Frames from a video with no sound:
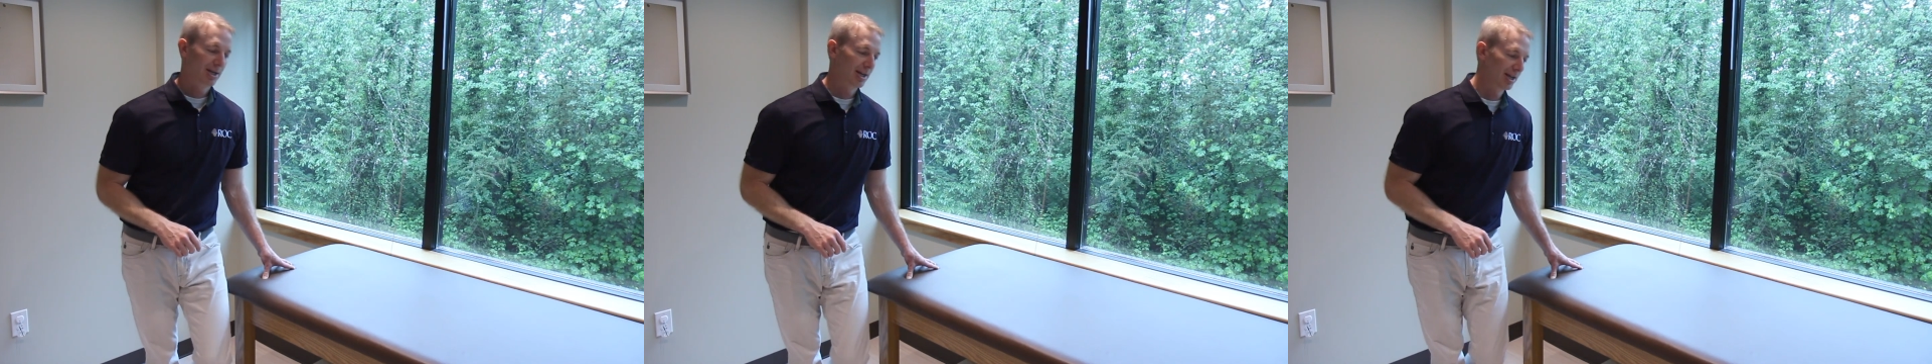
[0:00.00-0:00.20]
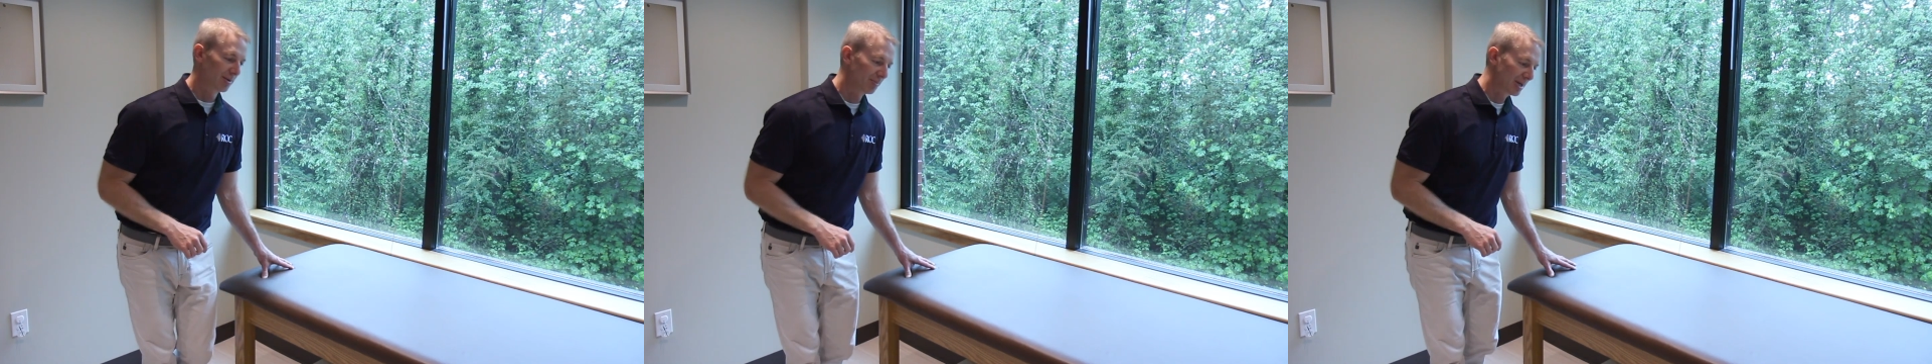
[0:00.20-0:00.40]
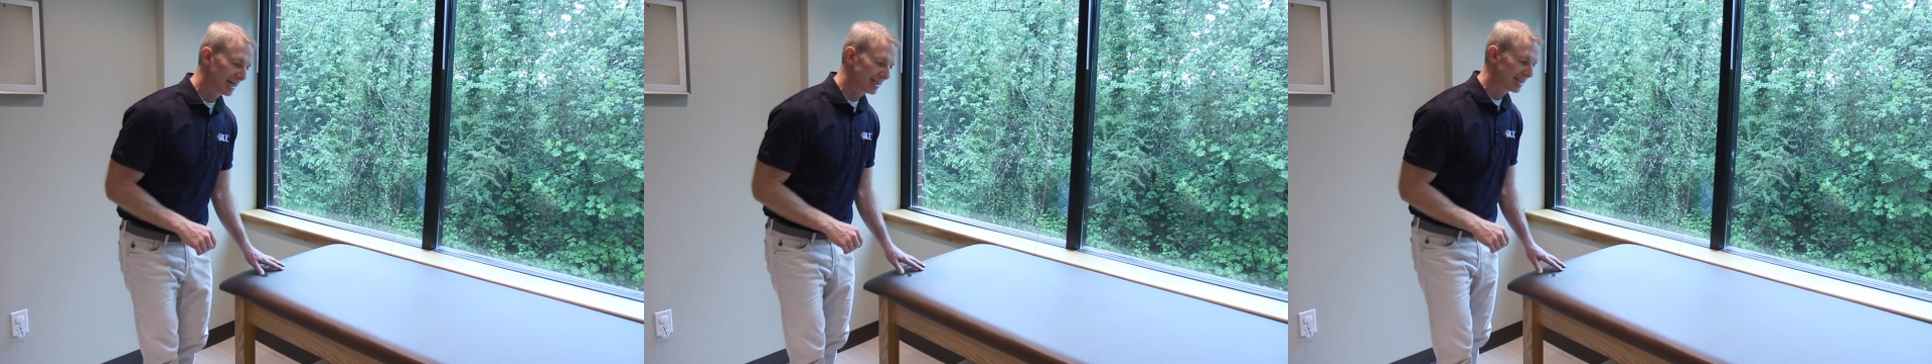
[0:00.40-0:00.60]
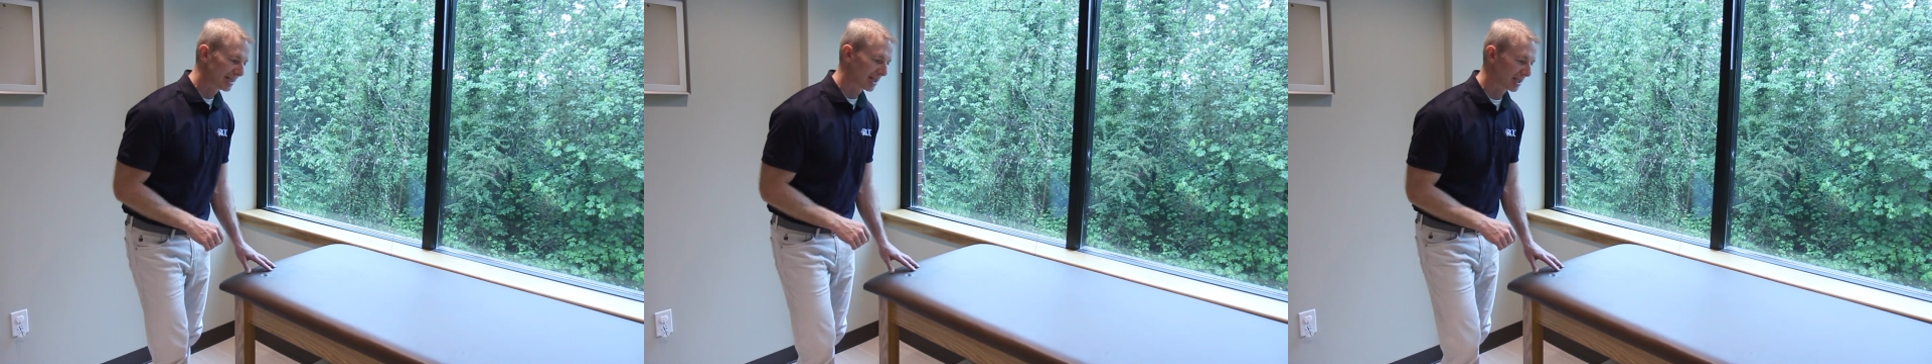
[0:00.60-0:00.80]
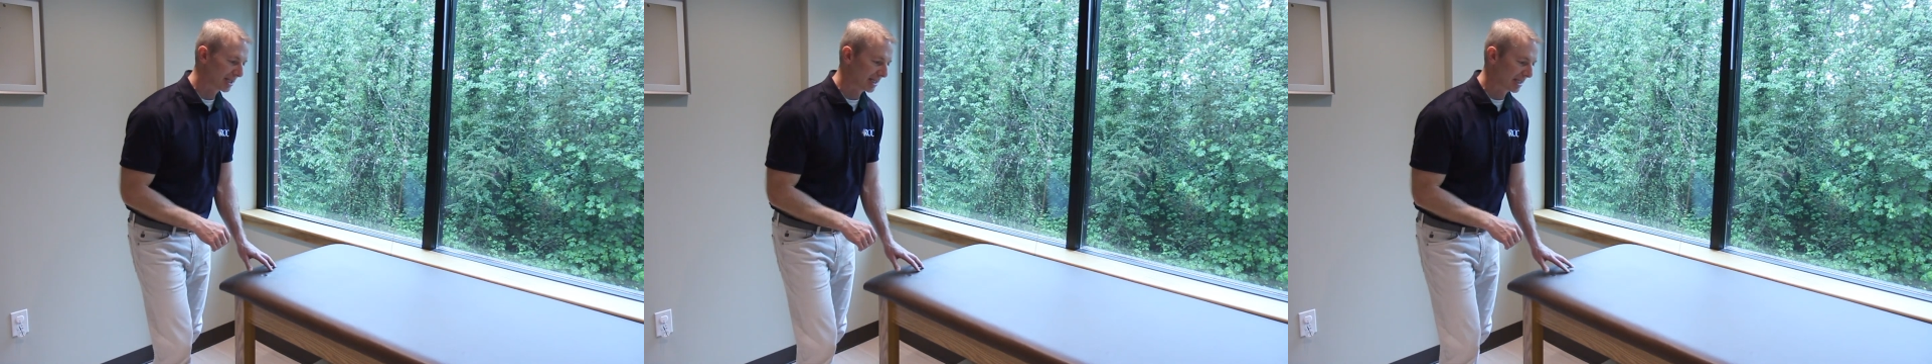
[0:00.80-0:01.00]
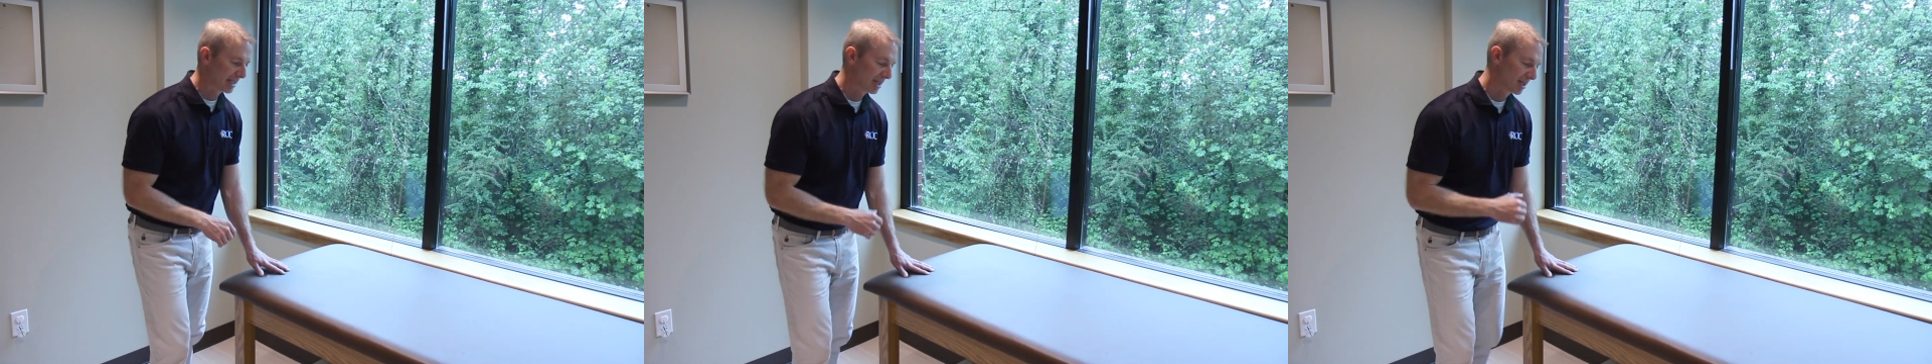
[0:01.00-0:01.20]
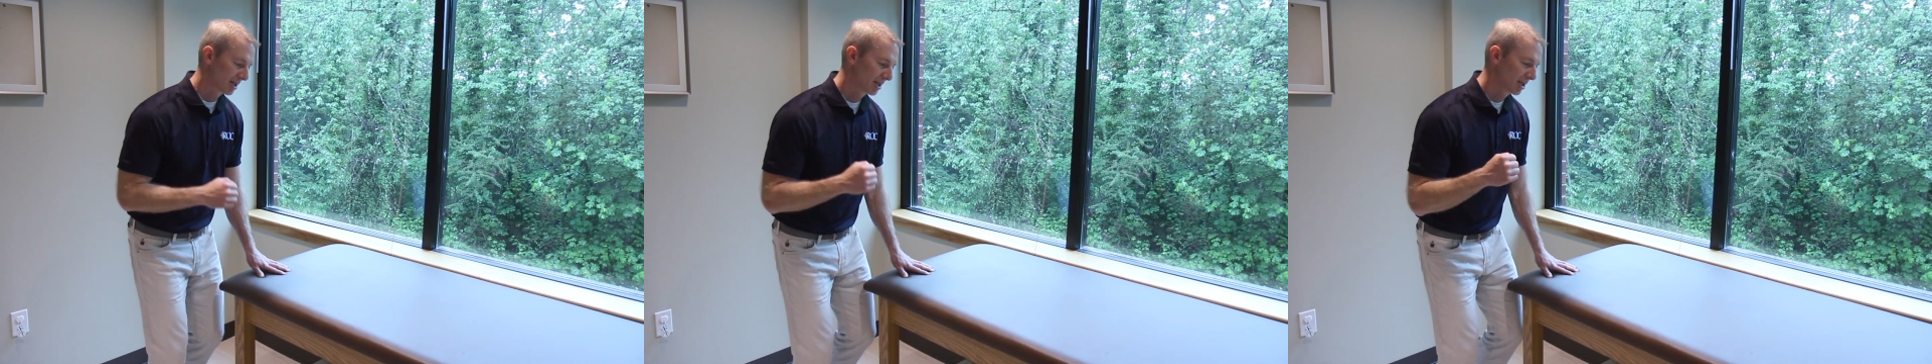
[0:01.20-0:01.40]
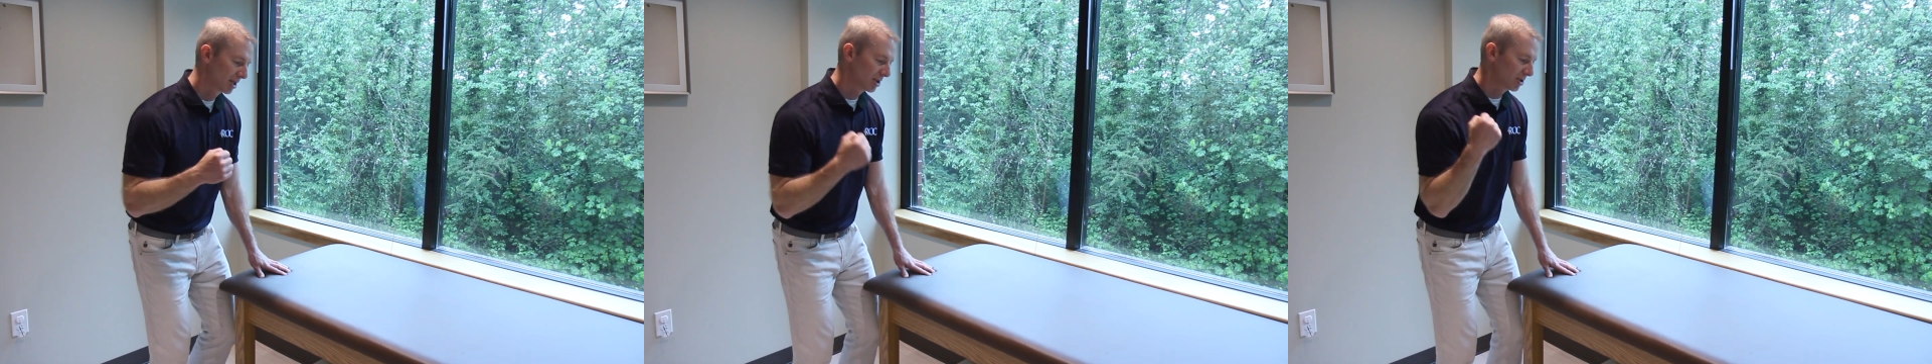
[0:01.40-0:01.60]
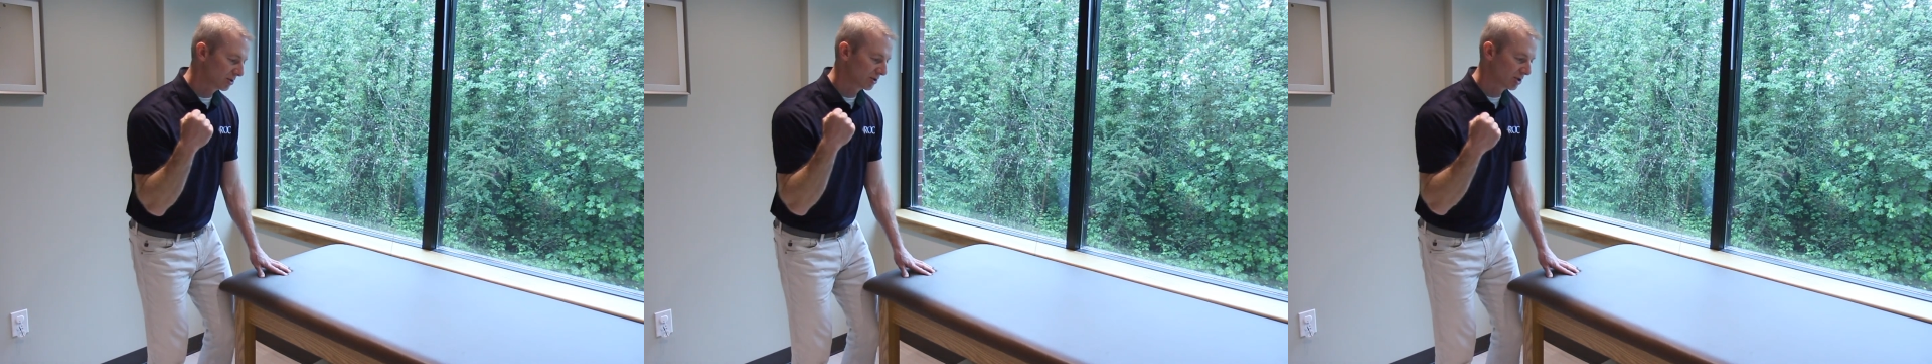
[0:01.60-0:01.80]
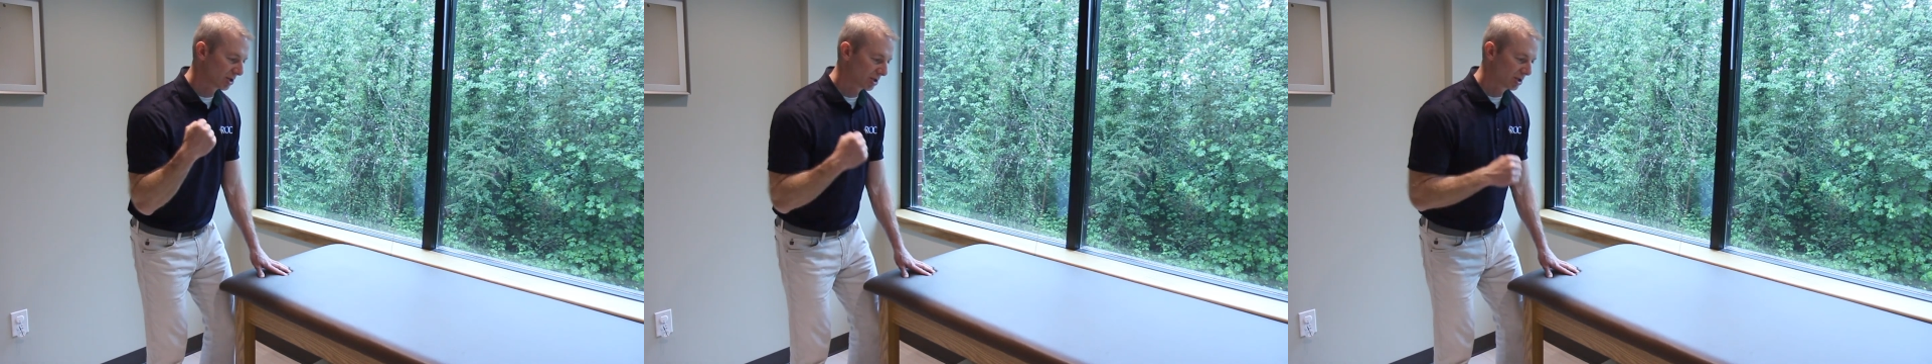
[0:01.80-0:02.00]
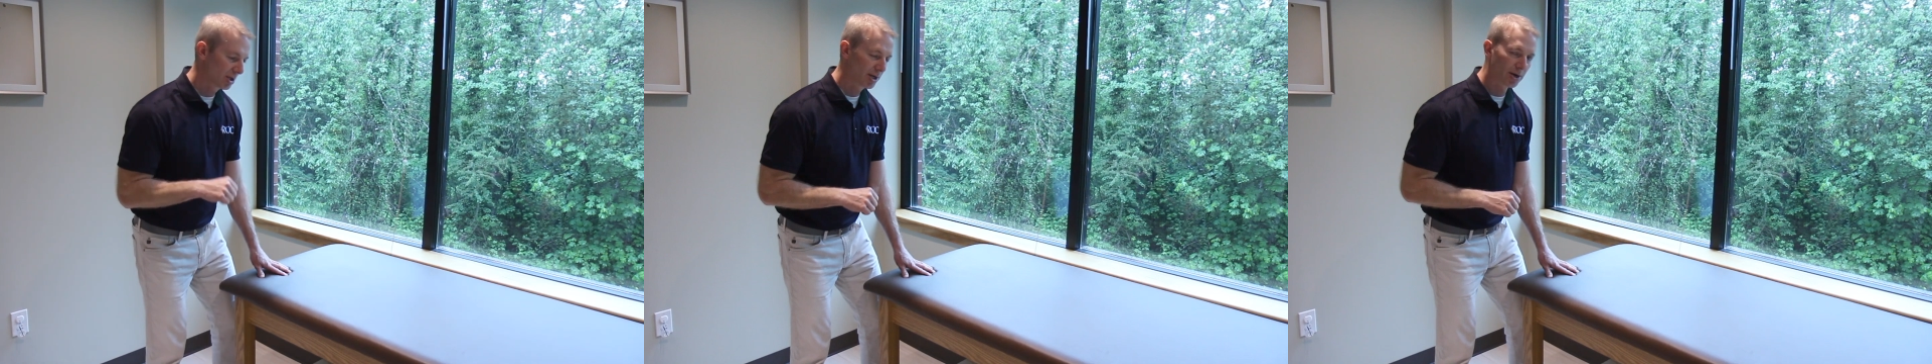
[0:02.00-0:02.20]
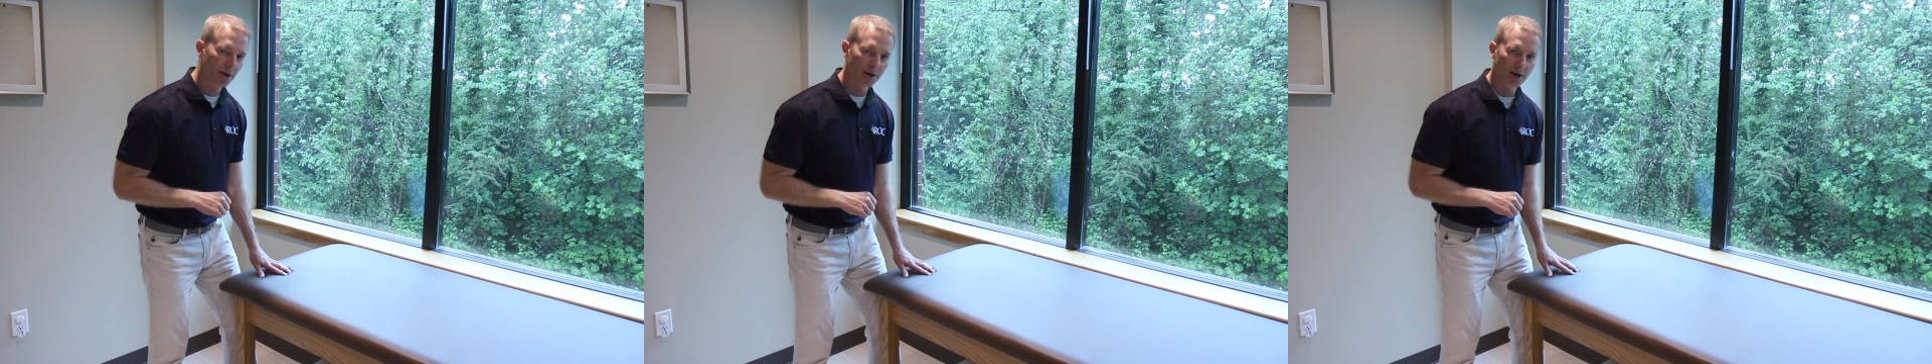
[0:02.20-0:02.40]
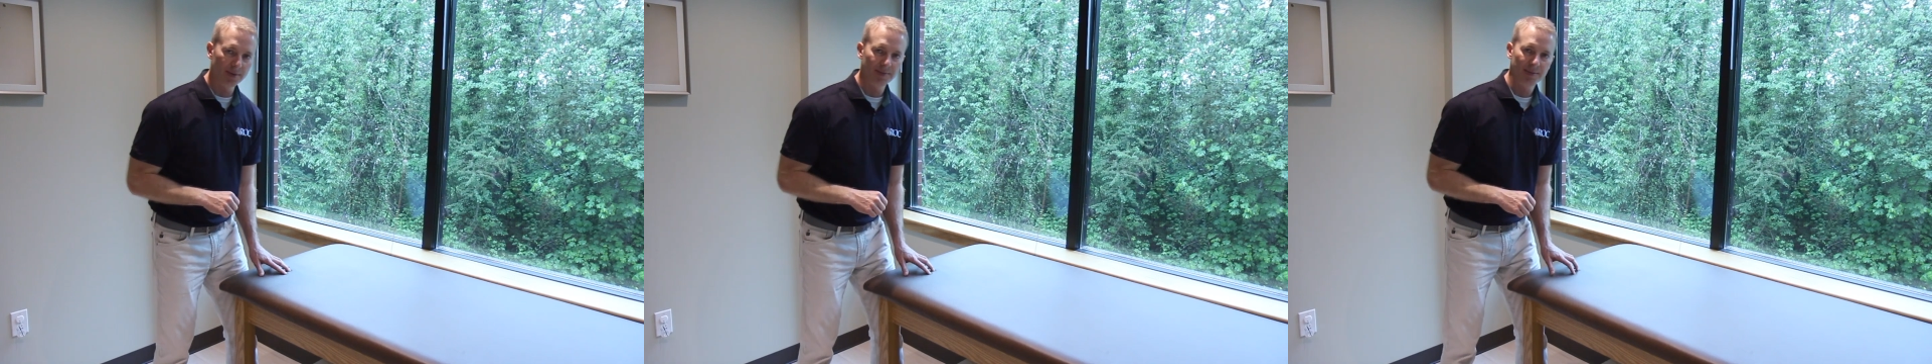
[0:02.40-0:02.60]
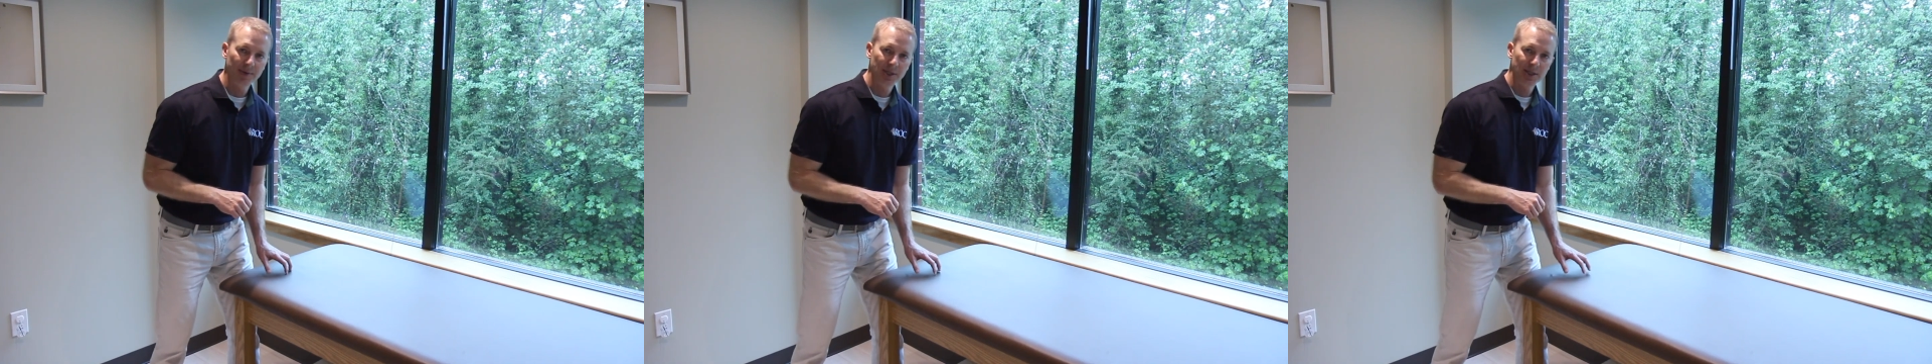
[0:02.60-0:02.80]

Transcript: and basically use your good arm